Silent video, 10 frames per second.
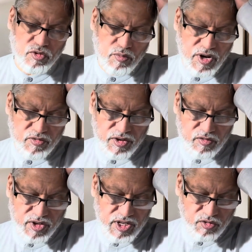with prophet,
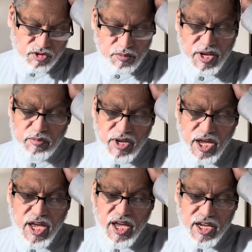when he was a baby,
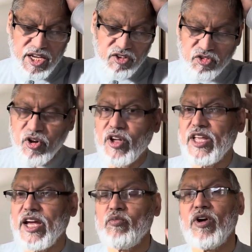he saw
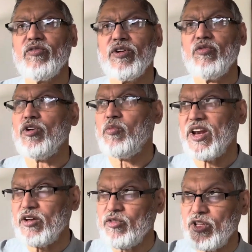that prophet would
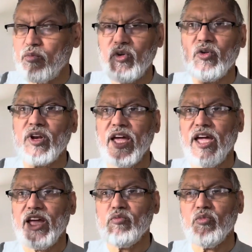play with the moon
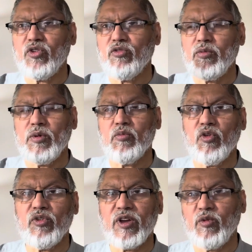and moon will be
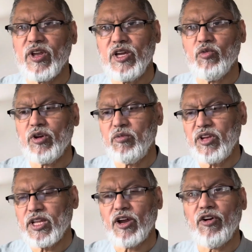moving when he would be
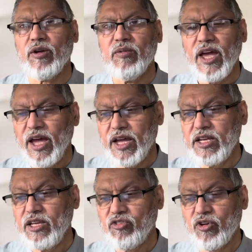in the crib. And
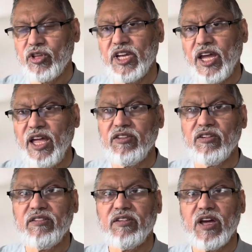he saw the
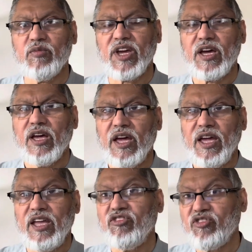angels coming
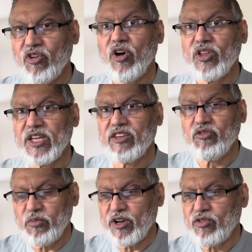he saw the
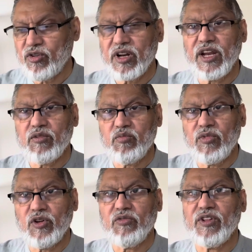spiritual and
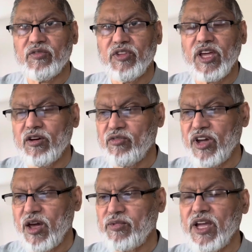beautiful thing of
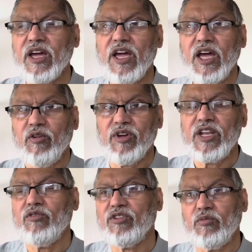happening when
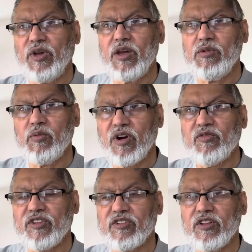he was a baby.
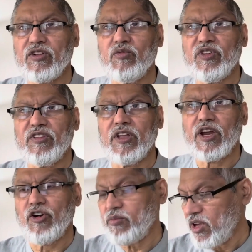Prophet Sallallahu was in the
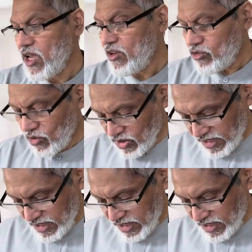crib. So all